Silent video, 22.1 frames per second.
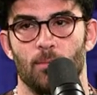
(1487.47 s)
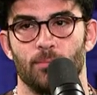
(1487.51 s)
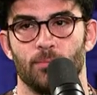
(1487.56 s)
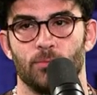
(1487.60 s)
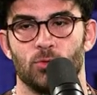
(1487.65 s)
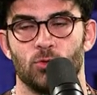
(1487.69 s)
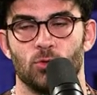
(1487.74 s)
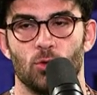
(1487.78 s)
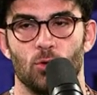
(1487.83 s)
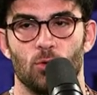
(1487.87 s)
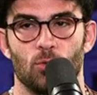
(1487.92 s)

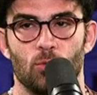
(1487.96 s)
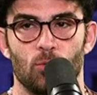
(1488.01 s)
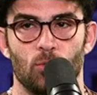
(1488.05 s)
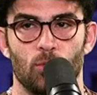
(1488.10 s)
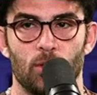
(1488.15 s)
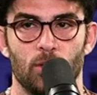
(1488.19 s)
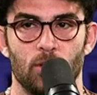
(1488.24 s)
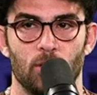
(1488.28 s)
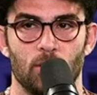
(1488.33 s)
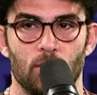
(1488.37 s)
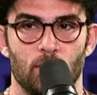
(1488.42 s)
So
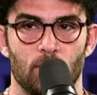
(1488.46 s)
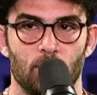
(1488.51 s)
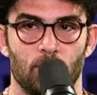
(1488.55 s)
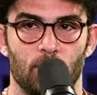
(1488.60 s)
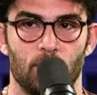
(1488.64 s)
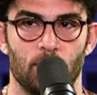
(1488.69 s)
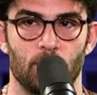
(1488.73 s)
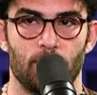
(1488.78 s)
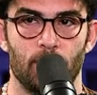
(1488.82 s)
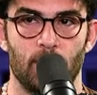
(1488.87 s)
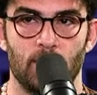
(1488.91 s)
what
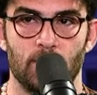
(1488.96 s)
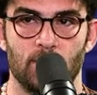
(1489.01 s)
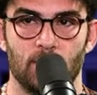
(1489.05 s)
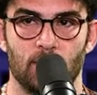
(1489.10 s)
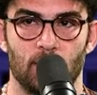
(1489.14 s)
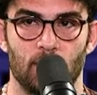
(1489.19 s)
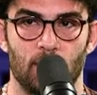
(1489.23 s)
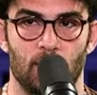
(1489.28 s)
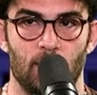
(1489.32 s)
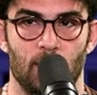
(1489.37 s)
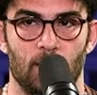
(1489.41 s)
you're
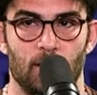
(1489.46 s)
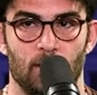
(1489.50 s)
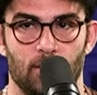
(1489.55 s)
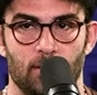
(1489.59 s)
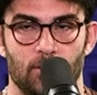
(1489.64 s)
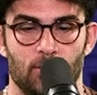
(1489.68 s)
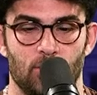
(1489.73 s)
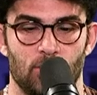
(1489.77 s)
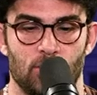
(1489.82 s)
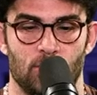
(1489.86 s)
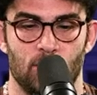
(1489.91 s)
basically,
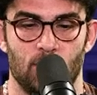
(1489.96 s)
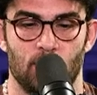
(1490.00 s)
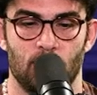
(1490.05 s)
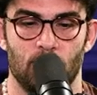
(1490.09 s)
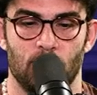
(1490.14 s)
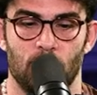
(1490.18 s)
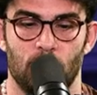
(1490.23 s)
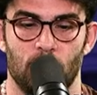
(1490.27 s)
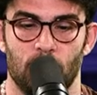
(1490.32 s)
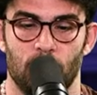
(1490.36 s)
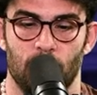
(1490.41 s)
just to
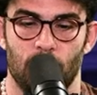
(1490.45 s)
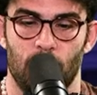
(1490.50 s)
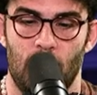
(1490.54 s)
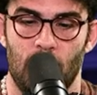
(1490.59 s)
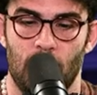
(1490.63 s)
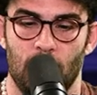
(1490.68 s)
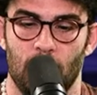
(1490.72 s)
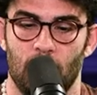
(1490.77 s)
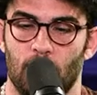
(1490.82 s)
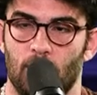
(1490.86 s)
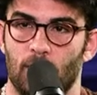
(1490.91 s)

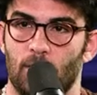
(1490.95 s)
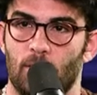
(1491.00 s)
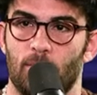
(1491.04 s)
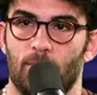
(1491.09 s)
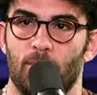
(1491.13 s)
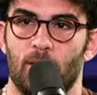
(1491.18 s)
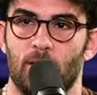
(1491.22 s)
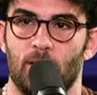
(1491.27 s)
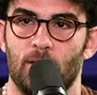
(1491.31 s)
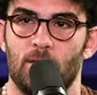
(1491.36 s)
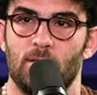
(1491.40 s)
make it a little
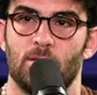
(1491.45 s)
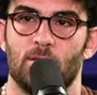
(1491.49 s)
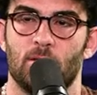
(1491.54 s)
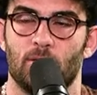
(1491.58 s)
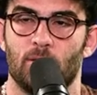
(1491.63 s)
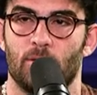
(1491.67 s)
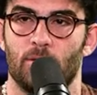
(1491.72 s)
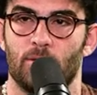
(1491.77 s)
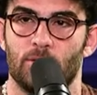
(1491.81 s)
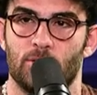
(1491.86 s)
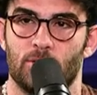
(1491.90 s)
bit easier
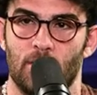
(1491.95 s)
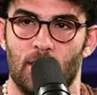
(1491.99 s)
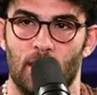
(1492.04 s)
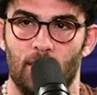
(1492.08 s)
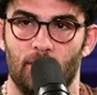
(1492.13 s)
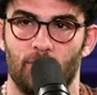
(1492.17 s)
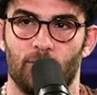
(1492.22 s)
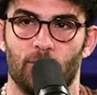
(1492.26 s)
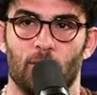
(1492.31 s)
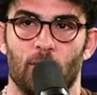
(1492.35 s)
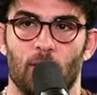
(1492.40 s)
to
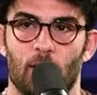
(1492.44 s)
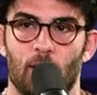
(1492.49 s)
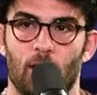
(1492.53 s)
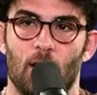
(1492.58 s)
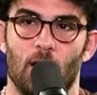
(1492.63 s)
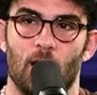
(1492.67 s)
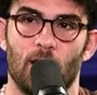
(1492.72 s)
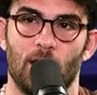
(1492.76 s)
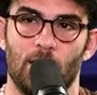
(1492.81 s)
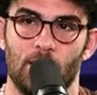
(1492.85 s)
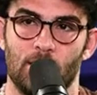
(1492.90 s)
understand for our
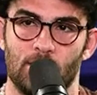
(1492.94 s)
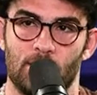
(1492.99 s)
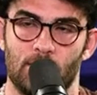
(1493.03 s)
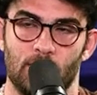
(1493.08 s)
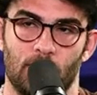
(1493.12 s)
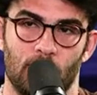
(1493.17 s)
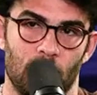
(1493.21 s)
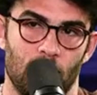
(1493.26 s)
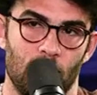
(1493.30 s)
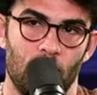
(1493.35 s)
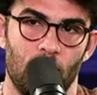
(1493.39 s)
audience
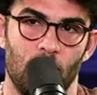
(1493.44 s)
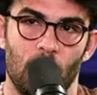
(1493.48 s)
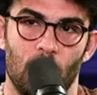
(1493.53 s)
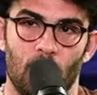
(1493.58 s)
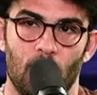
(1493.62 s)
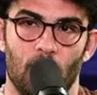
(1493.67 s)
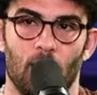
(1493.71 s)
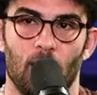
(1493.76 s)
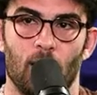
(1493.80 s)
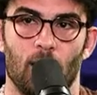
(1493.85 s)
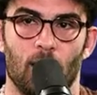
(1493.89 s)
here,
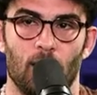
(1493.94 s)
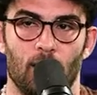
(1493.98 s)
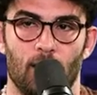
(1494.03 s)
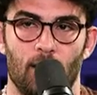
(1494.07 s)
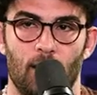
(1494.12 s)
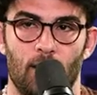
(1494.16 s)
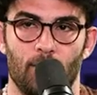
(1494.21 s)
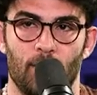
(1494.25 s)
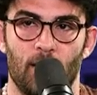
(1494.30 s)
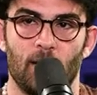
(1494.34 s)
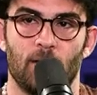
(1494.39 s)

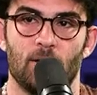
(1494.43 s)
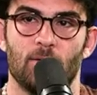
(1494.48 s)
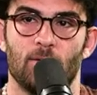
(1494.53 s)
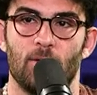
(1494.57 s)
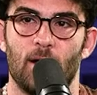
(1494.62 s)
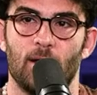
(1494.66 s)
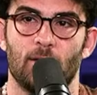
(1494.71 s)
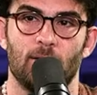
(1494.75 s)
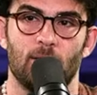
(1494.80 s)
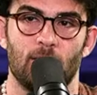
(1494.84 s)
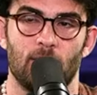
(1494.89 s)
am I
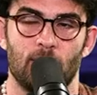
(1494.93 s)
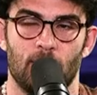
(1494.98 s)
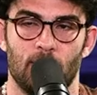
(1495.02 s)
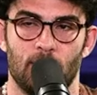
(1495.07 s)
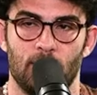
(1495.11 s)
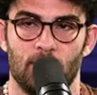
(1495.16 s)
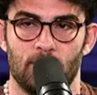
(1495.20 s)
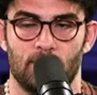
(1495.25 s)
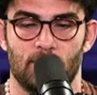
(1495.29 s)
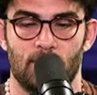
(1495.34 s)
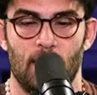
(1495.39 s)
correct
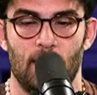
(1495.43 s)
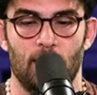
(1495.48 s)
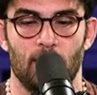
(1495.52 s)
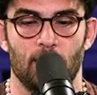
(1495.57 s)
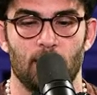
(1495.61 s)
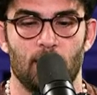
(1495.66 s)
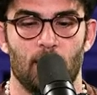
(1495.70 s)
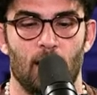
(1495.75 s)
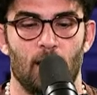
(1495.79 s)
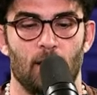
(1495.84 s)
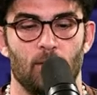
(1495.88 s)
in
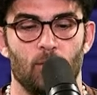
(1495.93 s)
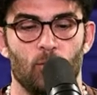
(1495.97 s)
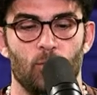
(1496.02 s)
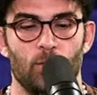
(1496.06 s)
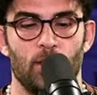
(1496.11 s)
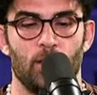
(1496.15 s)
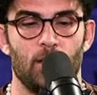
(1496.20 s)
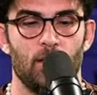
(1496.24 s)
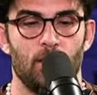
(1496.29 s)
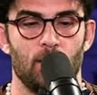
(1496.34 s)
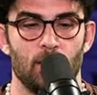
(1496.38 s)
stating that
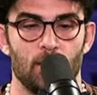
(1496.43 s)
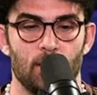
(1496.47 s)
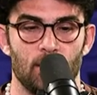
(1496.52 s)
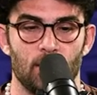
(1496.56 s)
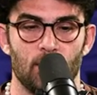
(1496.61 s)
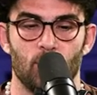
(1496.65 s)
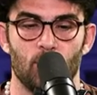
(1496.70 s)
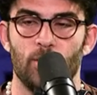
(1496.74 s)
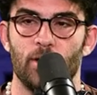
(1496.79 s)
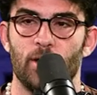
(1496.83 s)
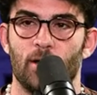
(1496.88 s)
we
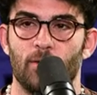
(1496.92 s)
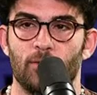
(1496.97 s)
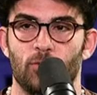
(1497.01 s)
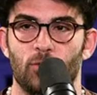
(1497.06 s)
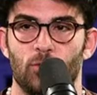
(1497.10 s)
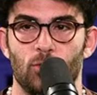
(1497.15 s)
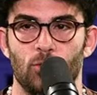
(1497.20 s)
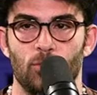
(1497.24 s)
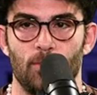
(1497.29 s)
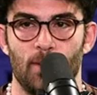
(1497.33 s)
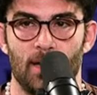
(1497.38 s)
have
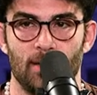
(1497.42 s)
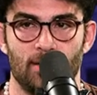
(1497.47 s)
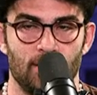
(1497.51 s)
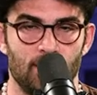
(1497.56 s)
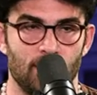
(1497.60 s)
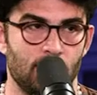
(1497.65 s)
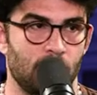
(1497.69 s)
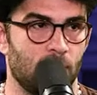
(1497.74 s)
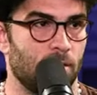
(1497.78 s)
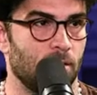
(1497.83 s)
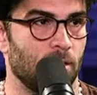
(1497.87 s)
two
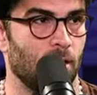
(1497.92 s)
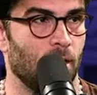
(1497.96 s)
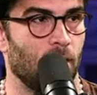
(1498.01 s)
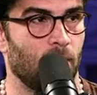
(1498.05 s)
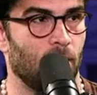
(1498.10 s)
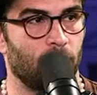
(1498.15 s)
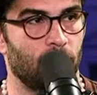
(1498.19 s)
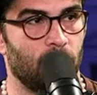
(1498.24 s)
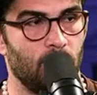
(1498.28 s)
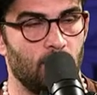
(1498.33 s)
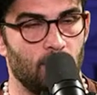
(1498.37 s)
methods
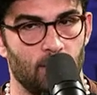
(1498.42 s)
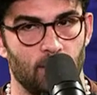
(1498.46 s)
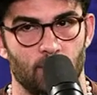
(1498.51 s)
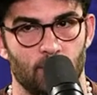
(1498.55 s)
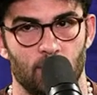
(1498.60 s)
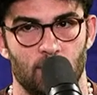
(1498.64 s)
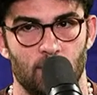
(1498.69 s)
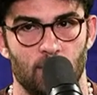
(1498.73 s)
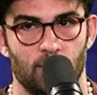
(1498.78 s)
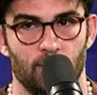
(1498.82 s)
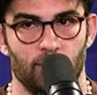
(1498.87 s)
of dealing
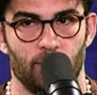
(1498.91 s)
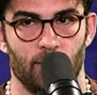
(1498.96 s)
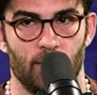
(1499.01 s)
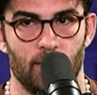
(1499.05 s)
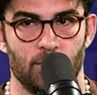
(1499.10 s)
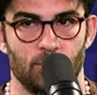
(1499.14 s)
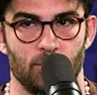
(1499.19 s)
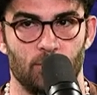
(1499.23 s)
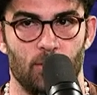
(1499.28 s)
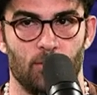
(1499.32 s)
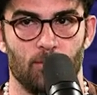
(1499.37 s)
with the
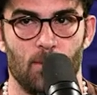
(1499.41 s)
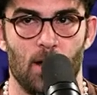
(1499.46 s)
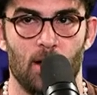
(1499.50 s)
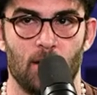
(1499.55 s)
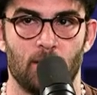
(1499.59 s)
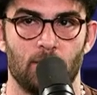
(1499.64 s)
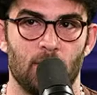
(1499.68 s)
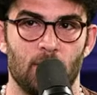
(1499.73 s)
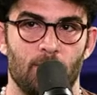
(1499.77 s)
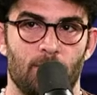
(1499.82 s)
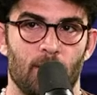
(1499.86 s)
inflation? We have
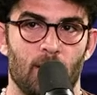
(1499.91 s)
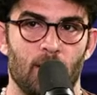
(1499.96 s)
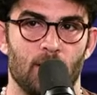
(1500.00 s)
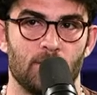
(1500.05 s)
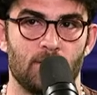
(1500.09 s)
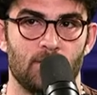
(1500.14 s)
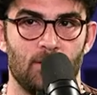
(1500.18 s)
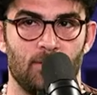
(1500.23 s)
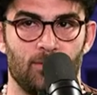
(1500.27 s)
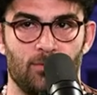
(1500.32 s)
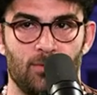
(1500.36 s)
monetary
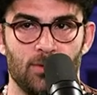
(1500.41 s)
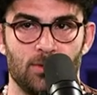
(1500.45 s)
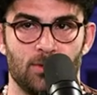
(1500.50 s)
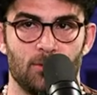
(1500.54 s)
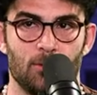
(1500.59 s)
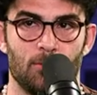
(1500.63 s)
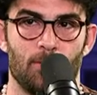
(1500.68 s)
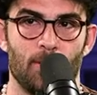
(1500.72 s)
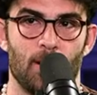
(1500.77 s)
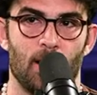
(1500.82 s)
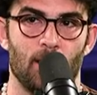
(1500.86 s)
policy and
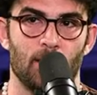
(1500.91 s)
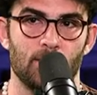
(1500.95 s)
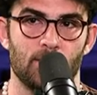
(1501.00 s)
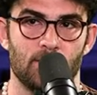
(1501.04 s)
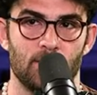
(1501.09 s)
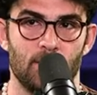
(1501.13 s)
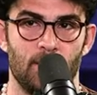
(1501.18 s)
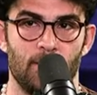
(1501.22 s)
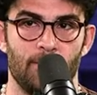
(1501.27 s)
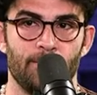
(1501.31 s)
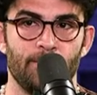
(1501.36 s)
fiscal
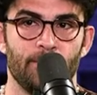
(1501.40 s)
policy.